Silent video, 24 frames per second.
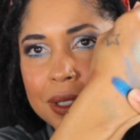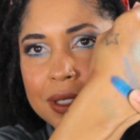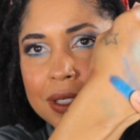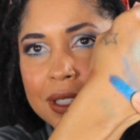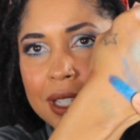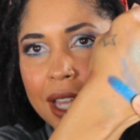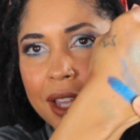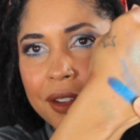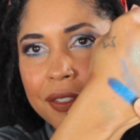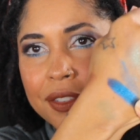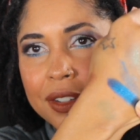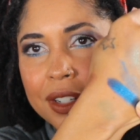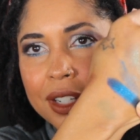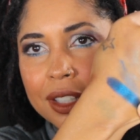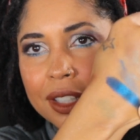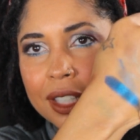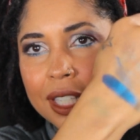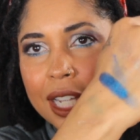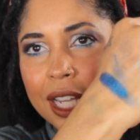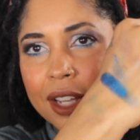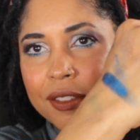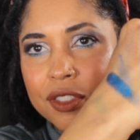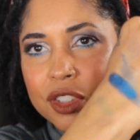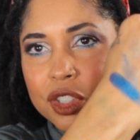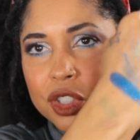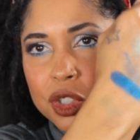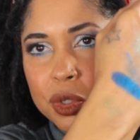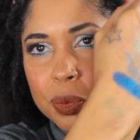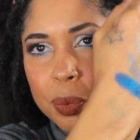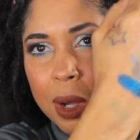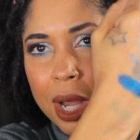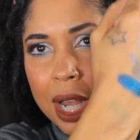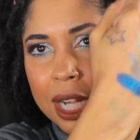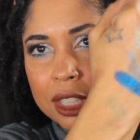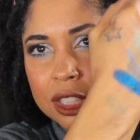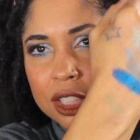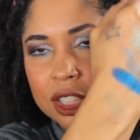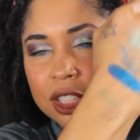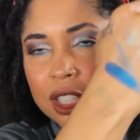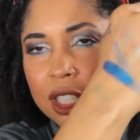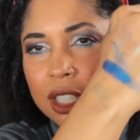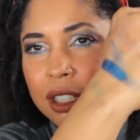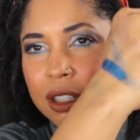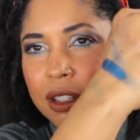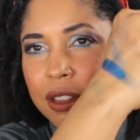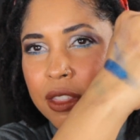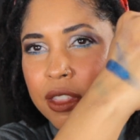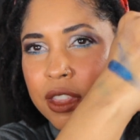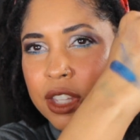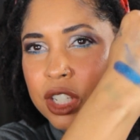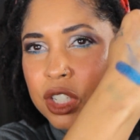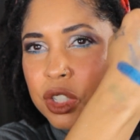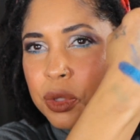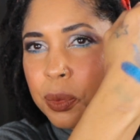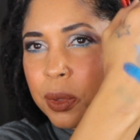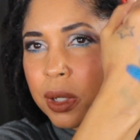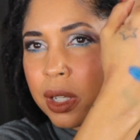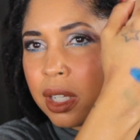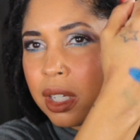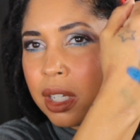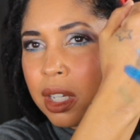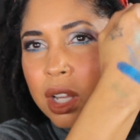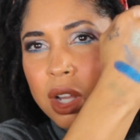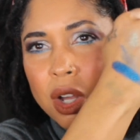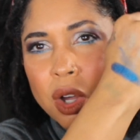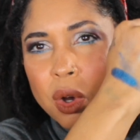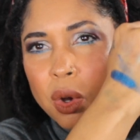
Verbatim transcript: definitely have to swatch this one.